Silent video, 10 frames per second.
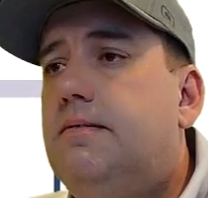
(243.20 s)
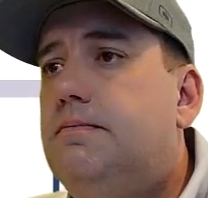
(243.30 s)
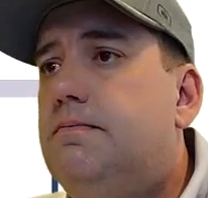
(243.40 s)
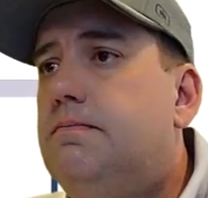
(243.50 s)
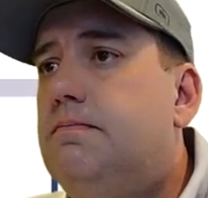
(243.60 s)

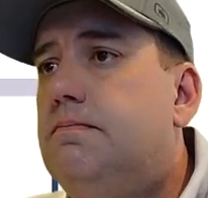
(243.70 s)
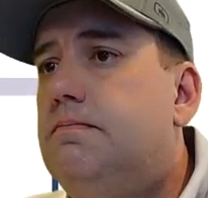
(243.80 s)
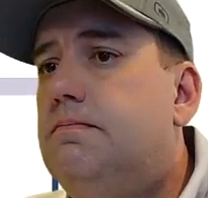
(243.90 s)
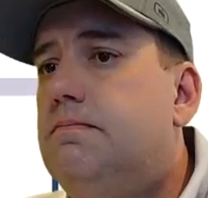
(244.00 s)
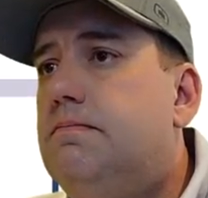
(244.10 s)

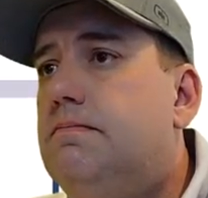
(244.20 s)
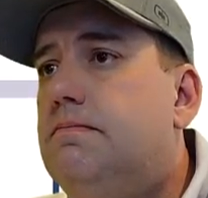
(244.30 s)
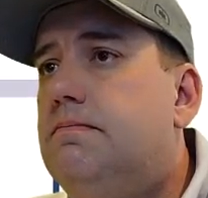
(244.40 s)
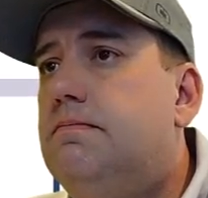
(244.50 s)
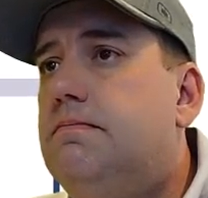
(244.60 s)

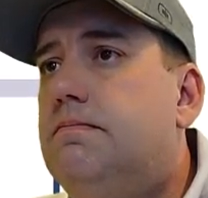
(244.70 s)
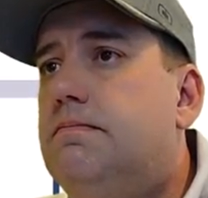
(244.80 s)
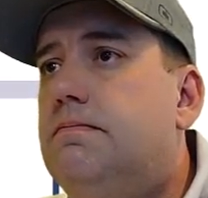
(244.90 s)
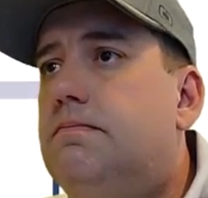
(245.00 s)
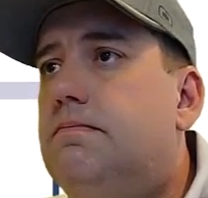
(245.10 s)

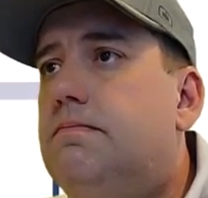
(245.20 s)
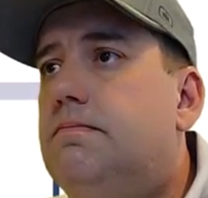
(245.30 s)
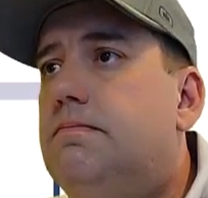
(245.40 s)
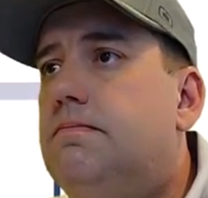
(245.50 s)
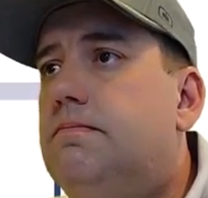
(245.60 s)

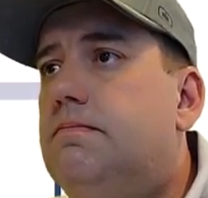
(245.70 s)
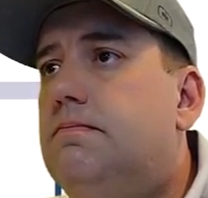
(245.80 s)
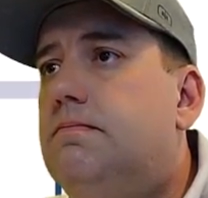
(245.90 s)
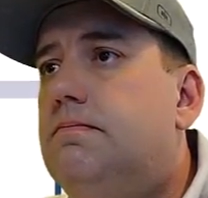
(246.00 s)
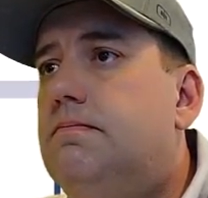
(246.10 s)

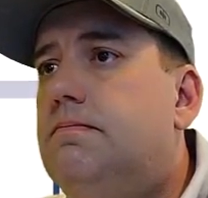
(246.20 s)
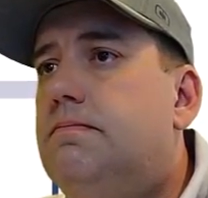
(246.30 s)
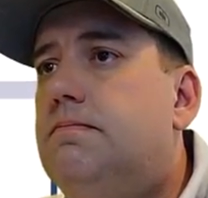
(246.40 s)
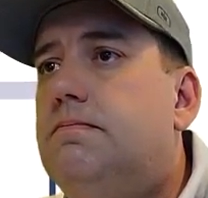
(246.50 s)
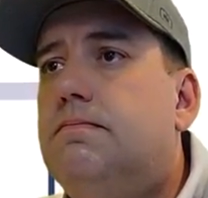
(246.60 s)

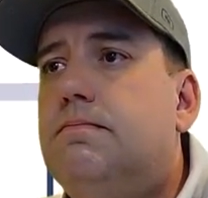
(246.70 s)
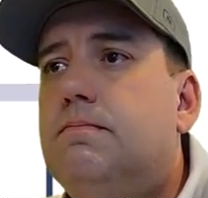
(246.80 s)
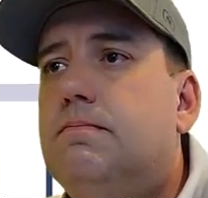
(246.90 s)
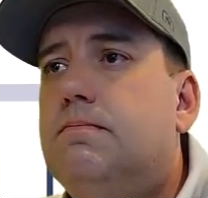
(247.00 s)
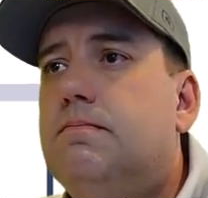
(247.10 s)

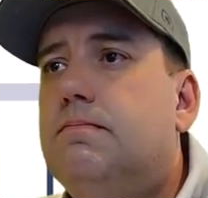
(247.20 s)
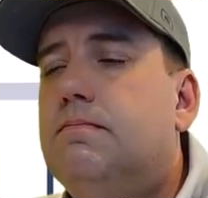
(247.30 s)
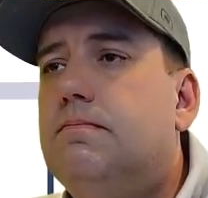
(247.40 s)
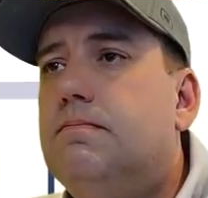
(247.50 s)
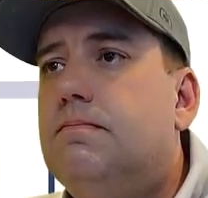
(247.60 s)

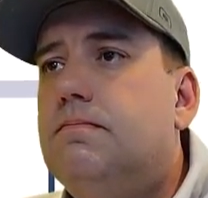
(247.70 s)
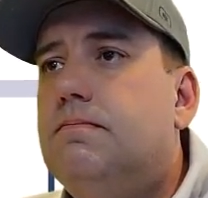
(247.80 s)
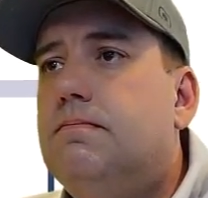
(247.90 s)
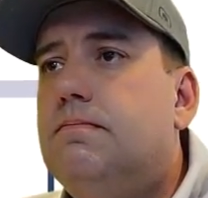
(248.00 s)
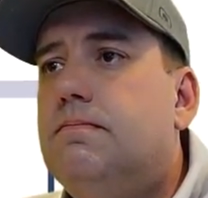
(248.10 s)

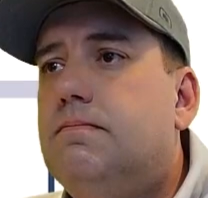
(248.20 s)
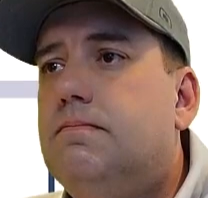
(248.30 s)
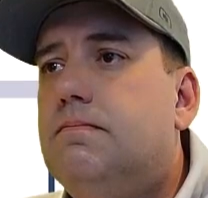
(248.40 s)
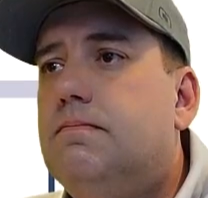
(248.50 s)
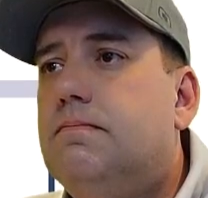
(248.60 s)

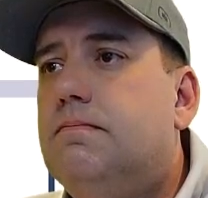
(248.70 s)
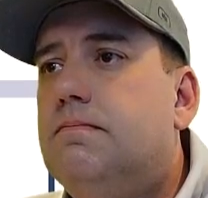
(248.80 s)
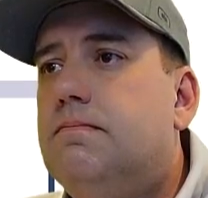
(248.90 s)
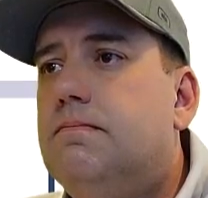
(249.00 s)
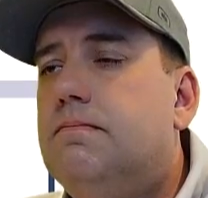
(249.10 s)

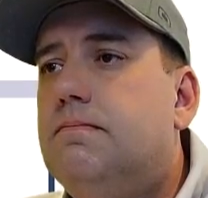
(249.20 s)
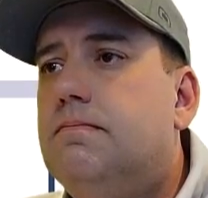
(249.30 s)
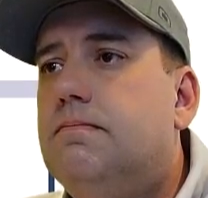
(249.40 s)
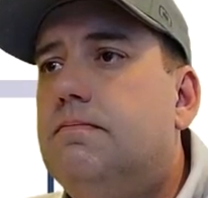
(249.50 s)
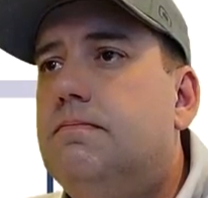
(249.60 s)

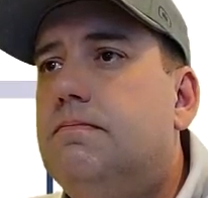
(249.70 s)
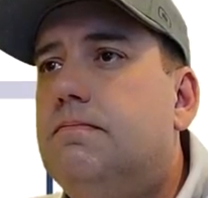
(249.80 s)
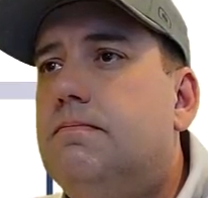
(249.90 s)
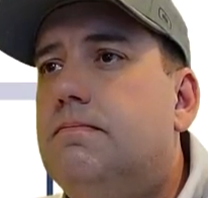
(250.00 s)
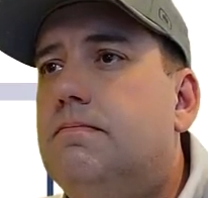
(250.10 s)

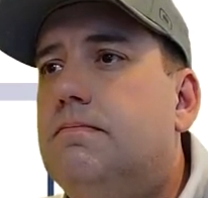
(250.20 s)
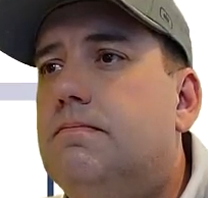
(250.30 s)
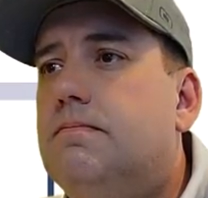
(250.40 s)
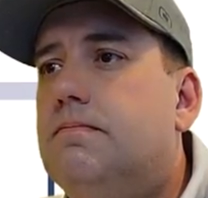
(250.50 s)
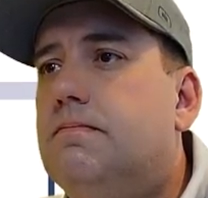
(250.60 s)

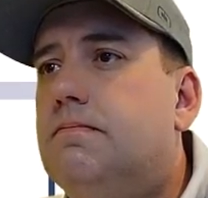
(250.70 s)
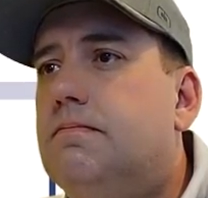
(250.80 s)
(no one is talking)